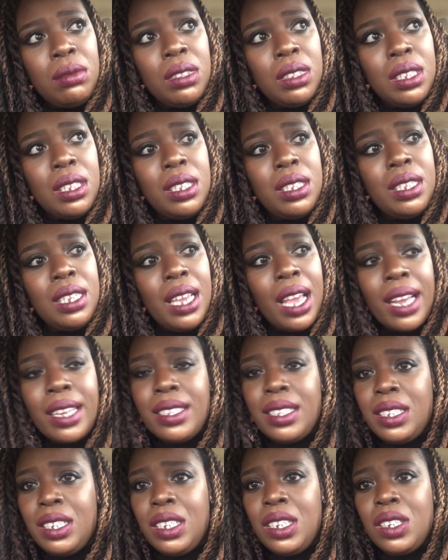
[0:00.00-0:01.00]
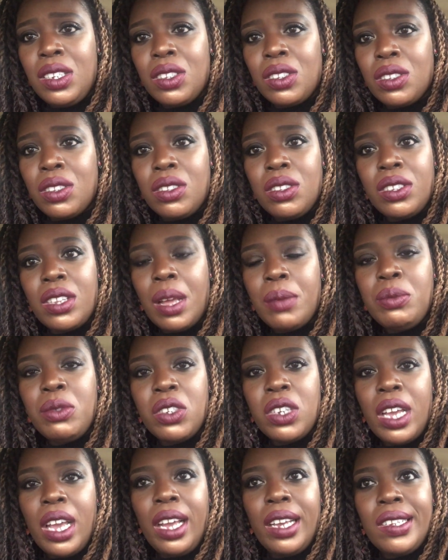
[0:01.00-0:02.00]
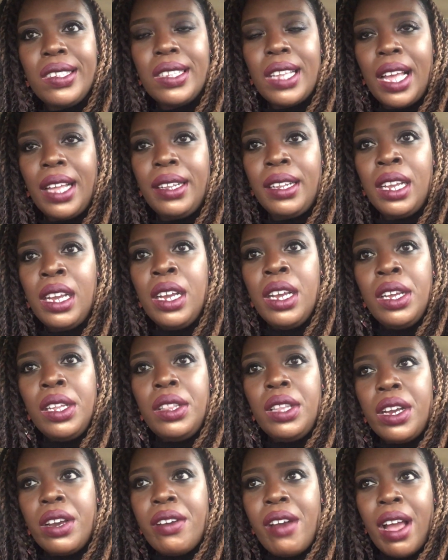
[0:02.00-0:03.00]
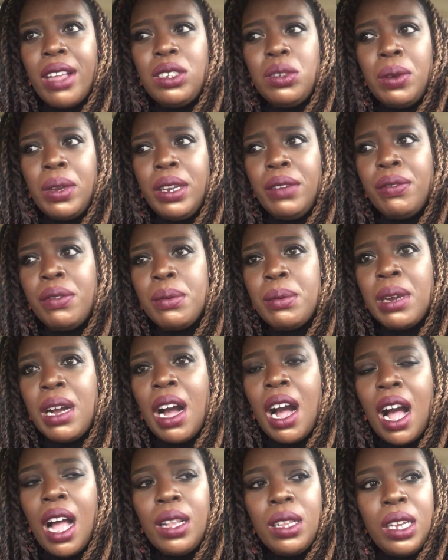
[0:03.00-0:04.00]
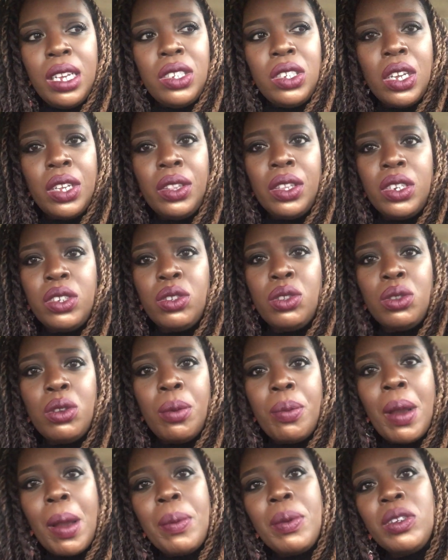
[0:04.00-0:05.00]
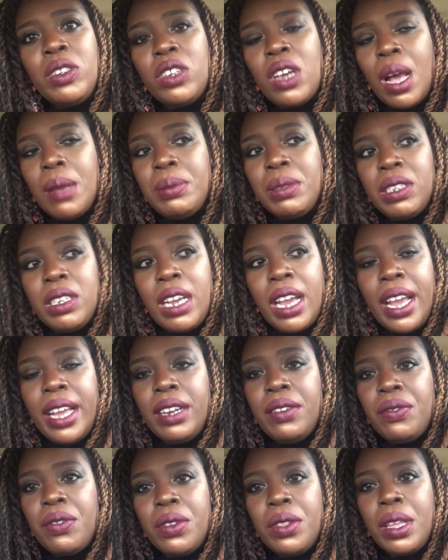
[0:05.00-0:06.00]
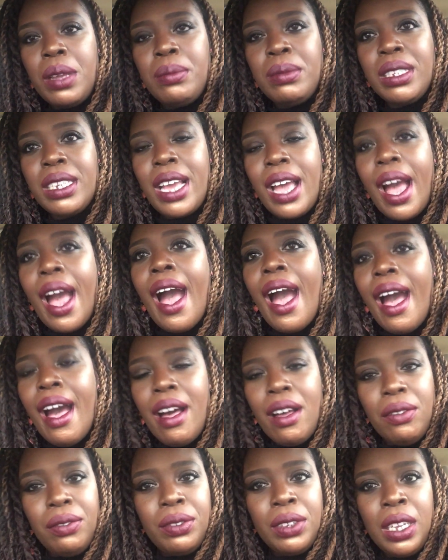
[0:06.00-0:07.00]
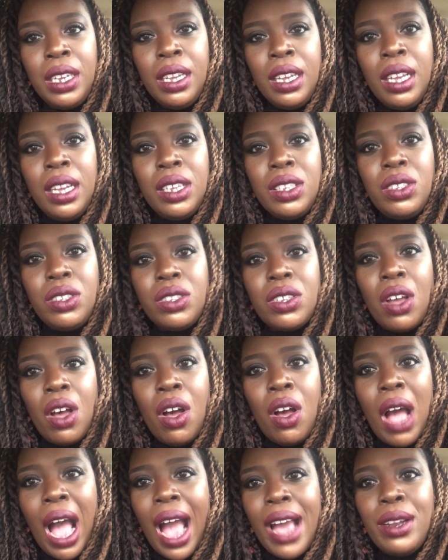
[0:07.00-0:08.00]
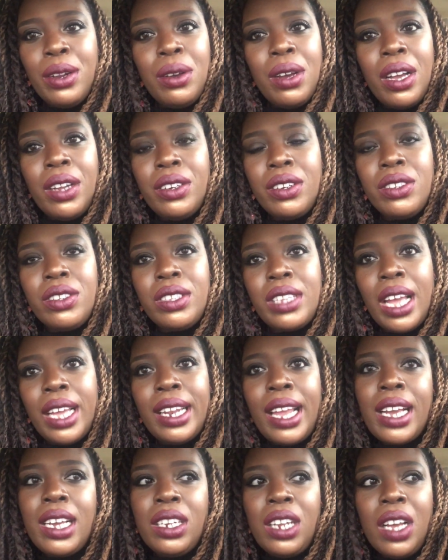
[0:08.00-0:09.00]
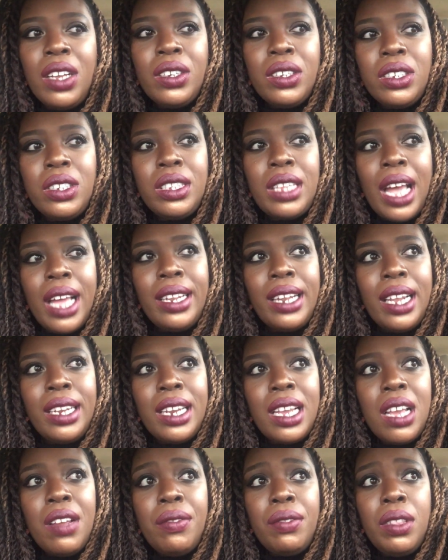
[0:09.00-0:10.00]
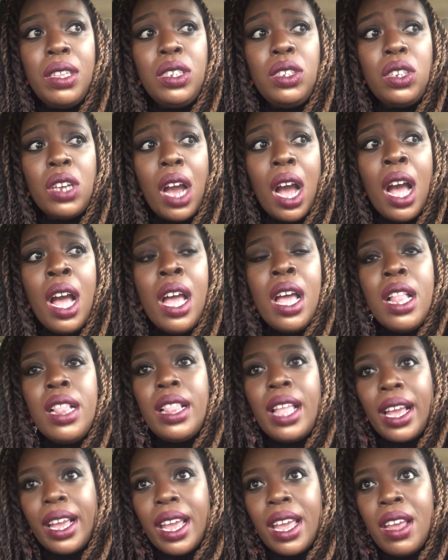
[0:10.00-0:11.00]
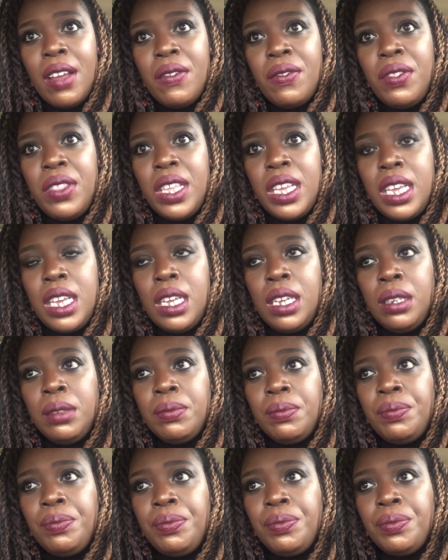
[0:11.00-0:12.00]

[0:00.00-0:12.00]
CXC subjects, and they're graduated from college, and there's no proper jobs in Guyana for them to have. So I don't understand. I could understand that if the job, like if the